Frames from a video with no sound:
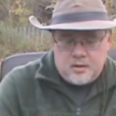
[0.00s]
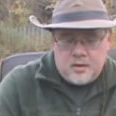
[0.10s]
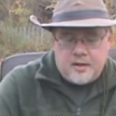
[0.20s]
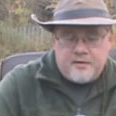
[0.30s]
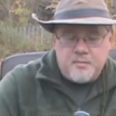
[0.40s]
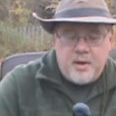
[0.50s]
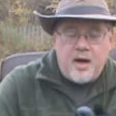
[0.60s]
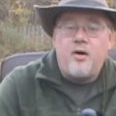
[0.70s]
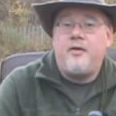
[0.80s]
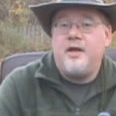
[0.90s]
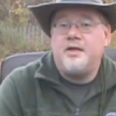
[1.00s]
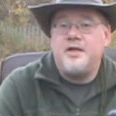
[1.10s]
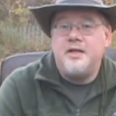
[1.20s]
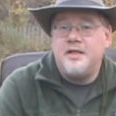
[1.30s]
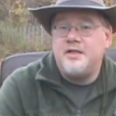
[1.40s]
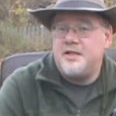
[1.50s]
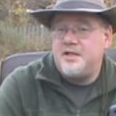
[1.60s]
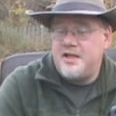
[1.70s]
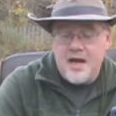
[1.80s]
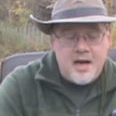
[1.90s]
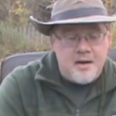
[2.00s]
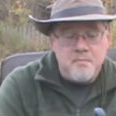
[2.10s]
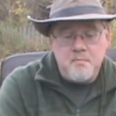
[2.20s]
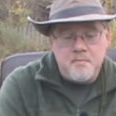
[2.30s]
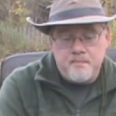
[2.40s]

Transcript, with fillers: I've compared this, and this is the same,